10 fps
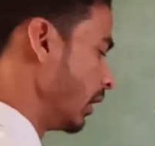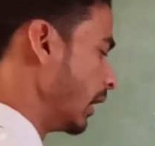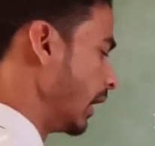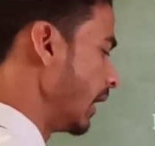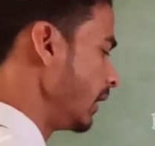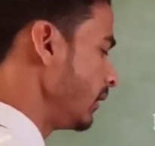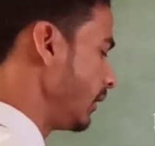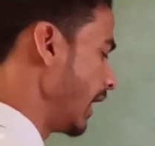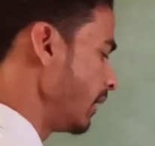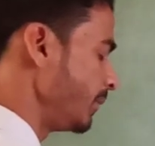And
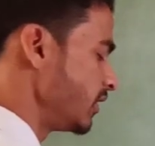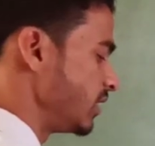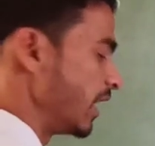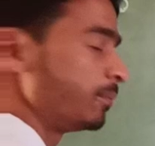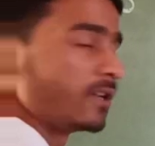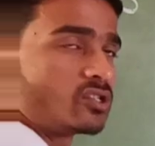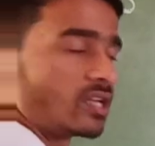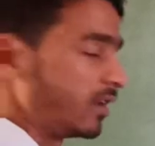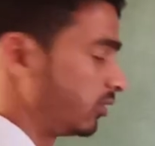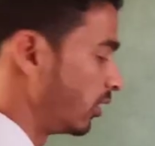10 plus 10 plus
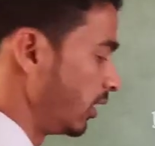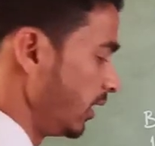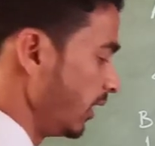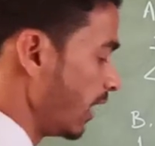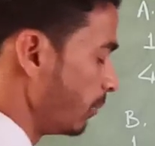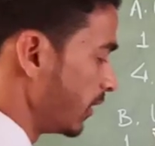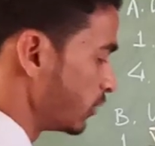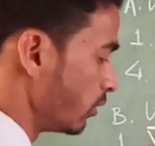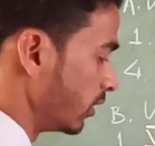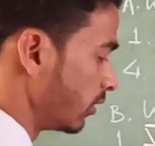10, 30, and plus
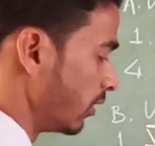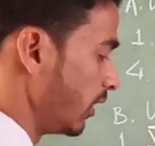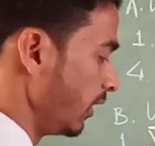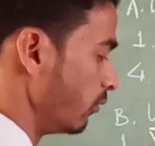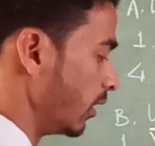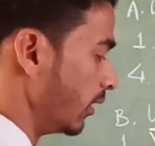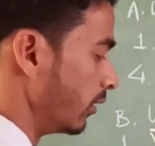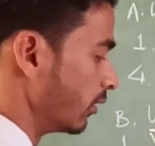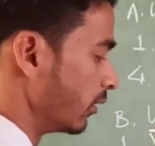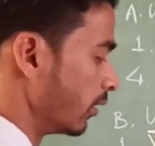1,
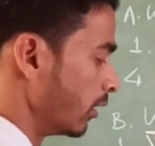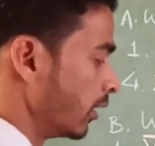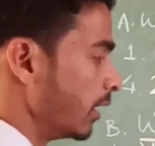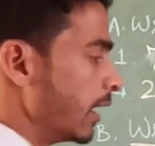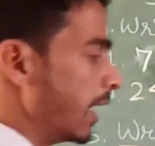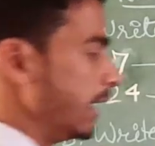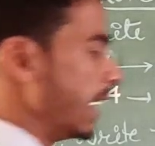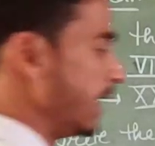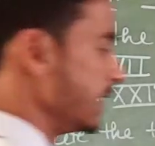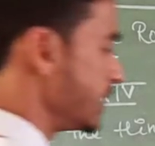31. And
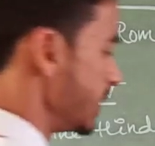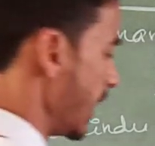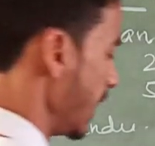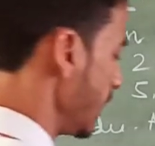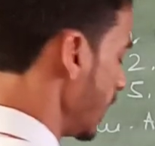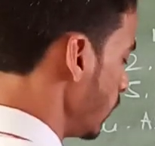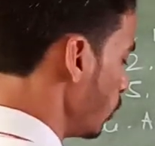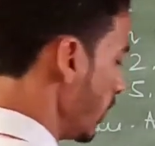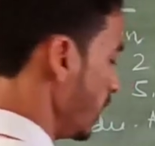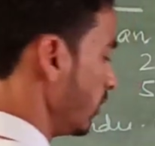that is 10,
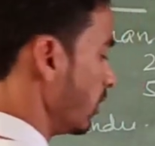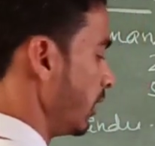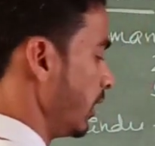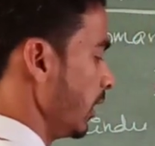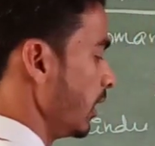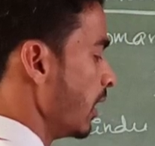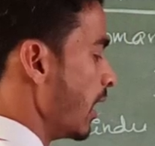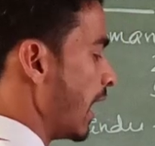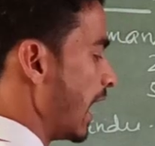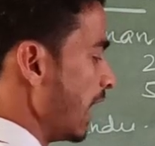10, 20,
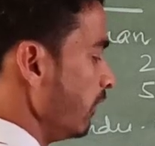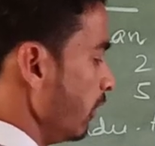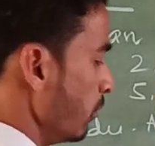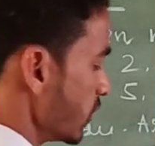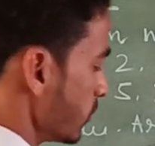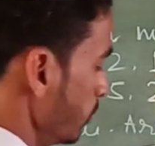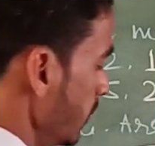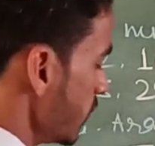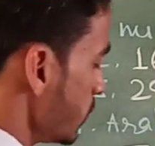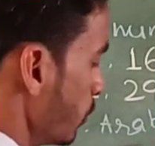30. I
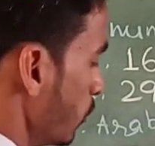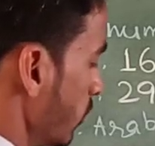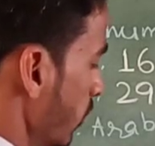means 4,